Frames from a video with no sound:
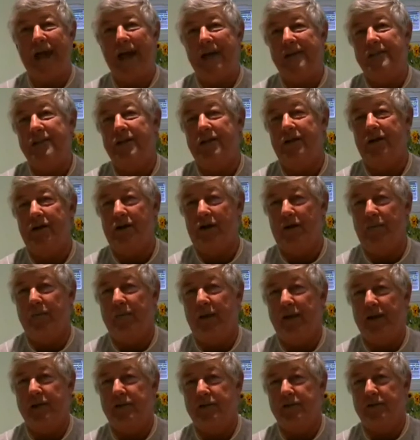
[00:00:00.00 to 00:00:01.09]
acted like a
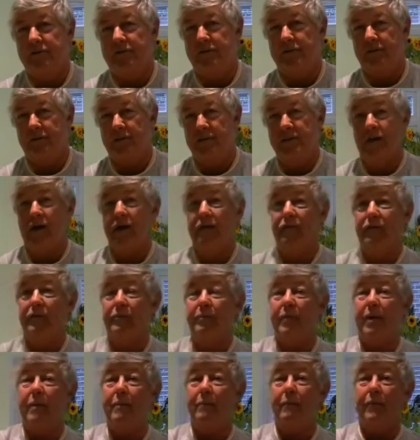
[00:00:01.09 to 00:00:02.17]
mentor, as I
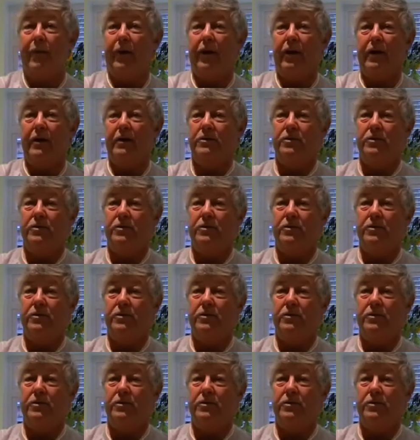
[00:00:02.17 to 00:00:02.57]
remember.